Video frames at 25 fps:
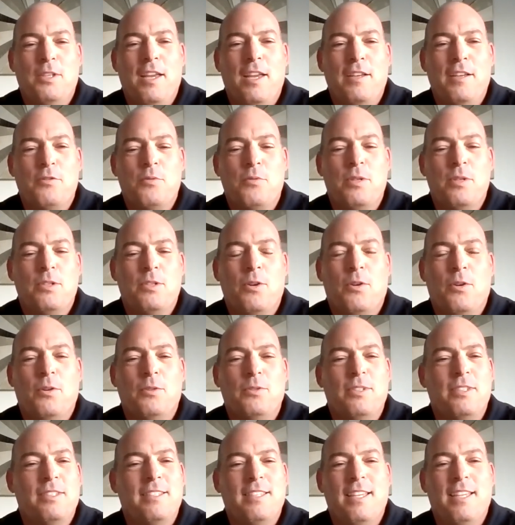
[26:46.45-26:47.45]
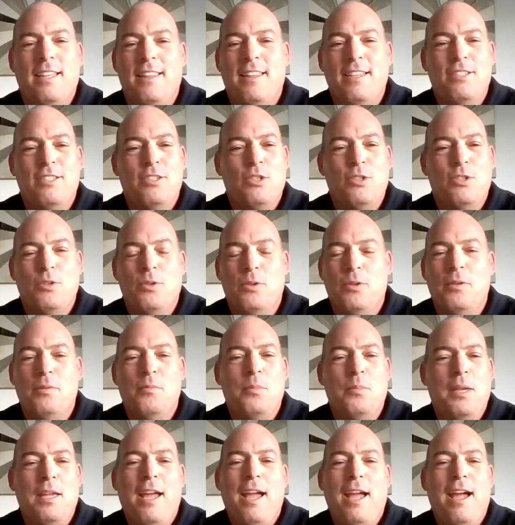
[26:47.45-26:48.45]
test results and say, this
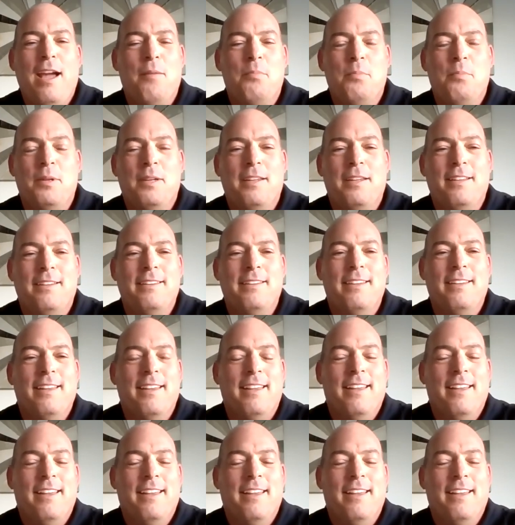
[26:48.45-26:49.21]
shouldn't be happening.